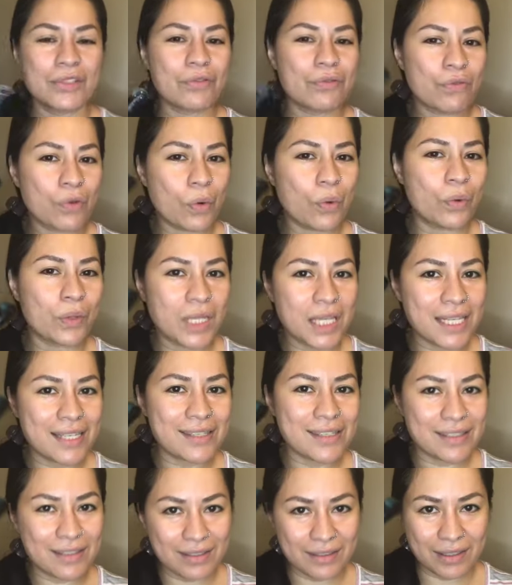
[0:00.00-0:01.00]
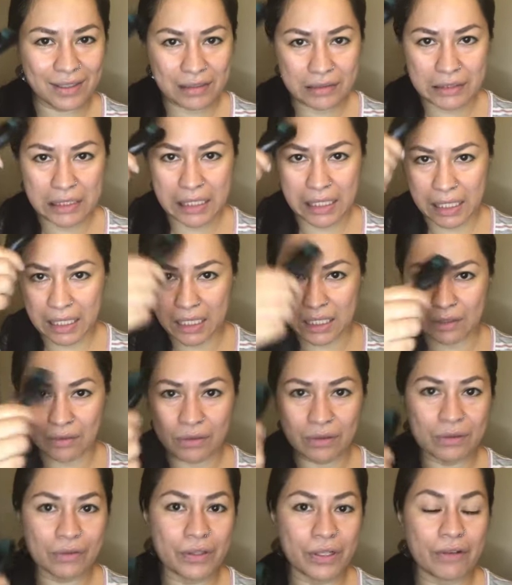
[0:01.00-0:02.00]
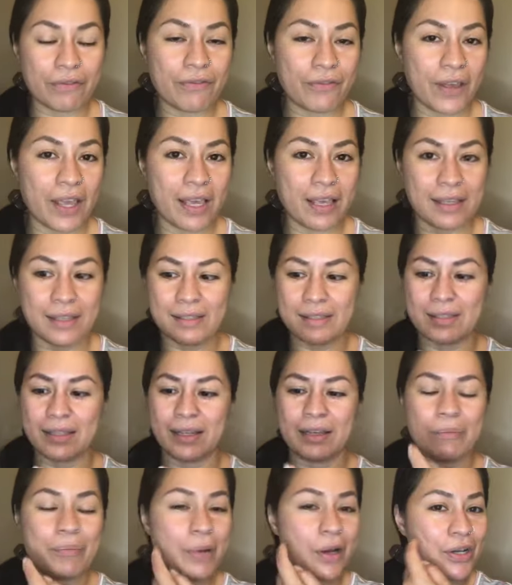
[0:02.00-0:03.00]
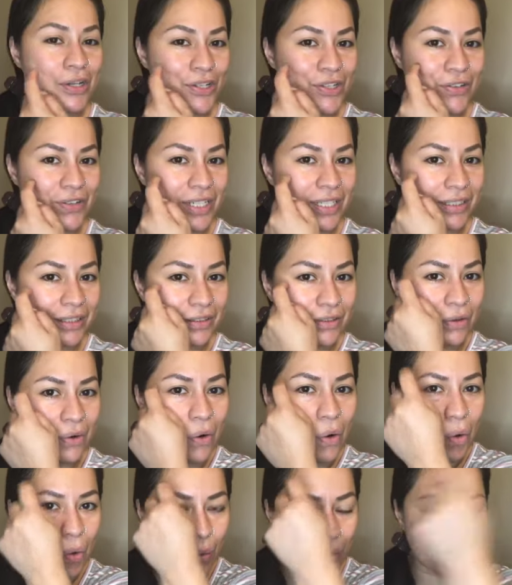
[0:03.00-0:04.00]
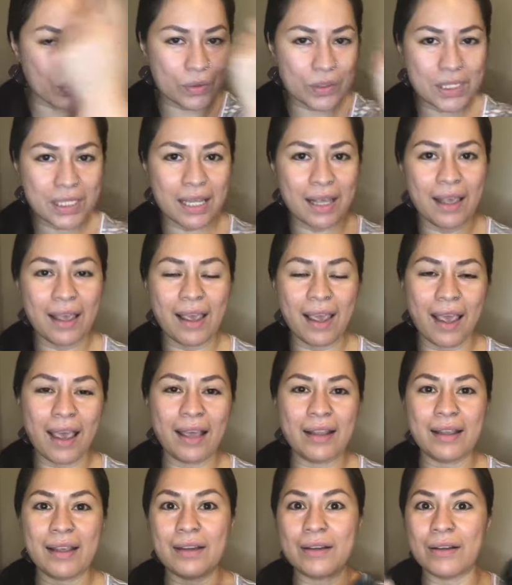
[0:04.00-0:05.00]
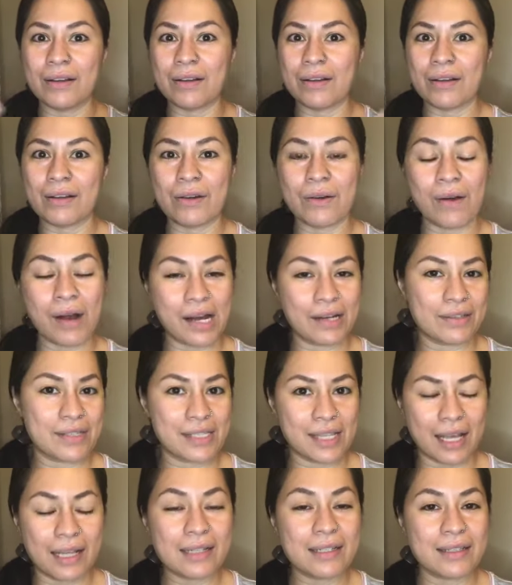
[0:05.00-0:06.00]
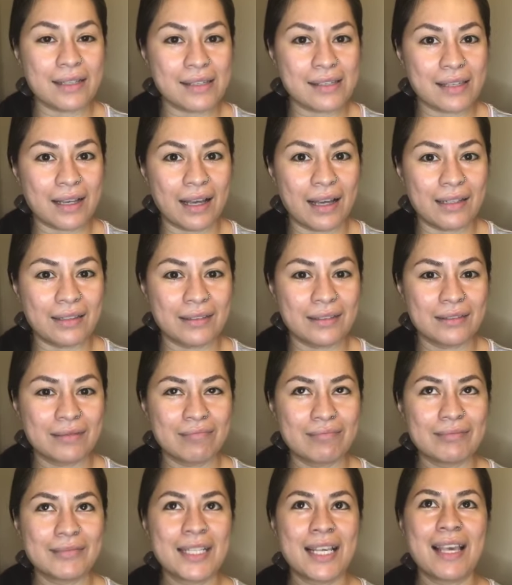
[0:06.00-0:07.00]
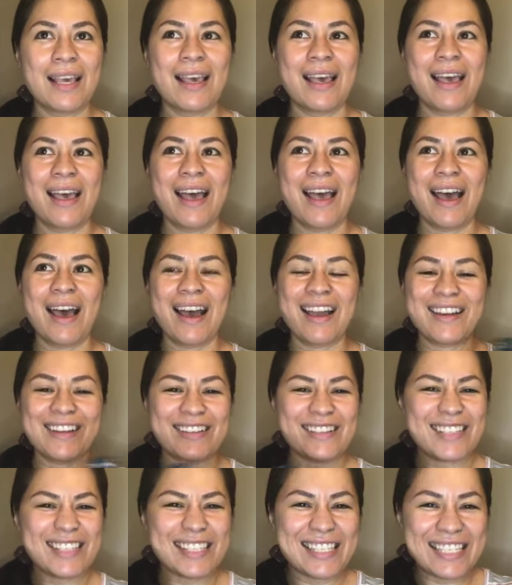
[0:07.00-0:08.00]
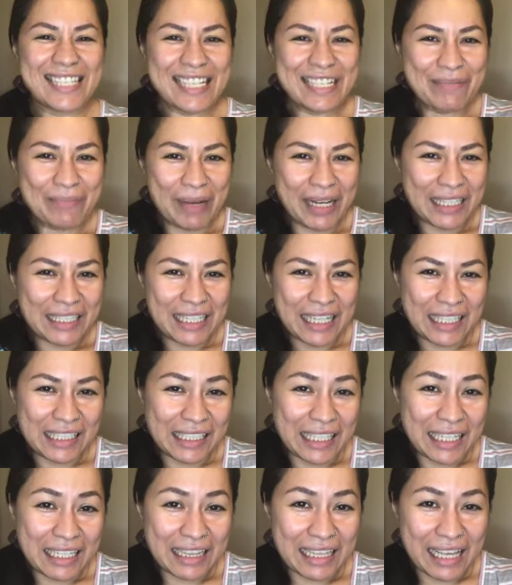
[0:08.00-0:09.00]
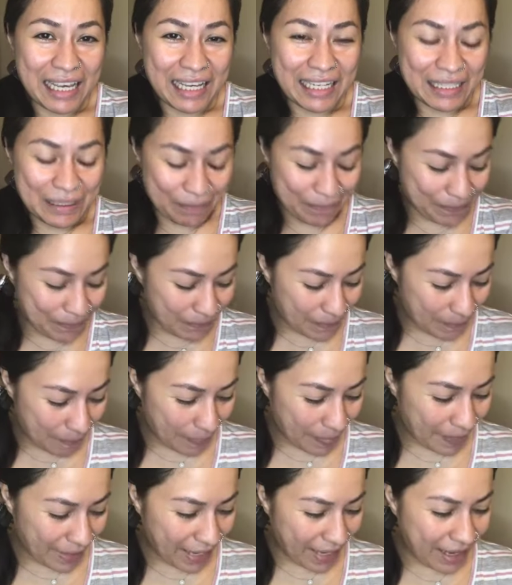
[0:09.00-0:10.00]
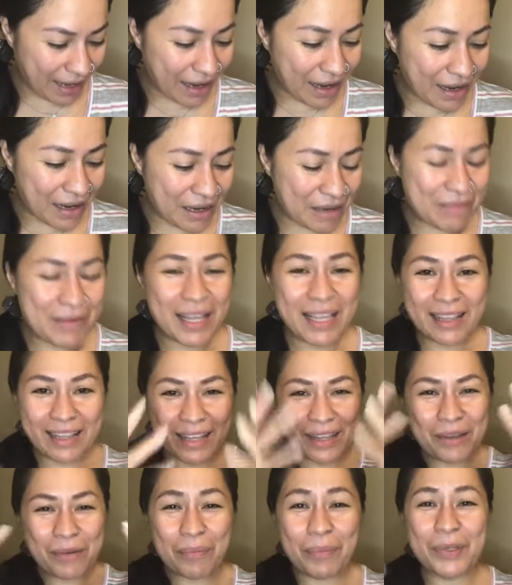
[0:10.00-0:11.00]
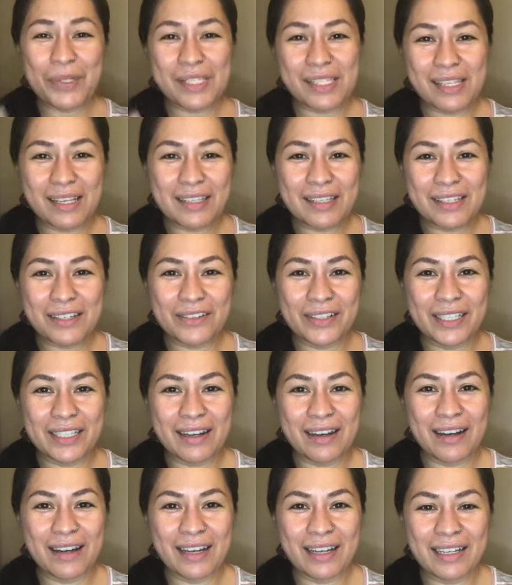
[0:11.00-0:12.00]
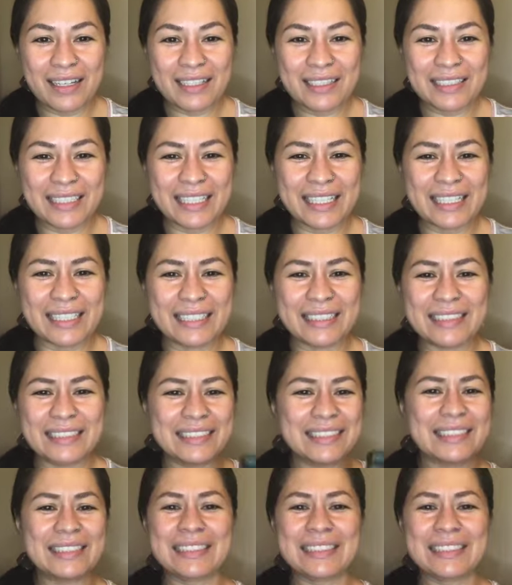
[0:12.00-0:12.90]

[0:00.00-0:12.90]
rolled this little thingy all over your face, like puncturing little holes, and then you're gonna go outside in the sun. Your skin might not like that. And then you put sunscreen on, and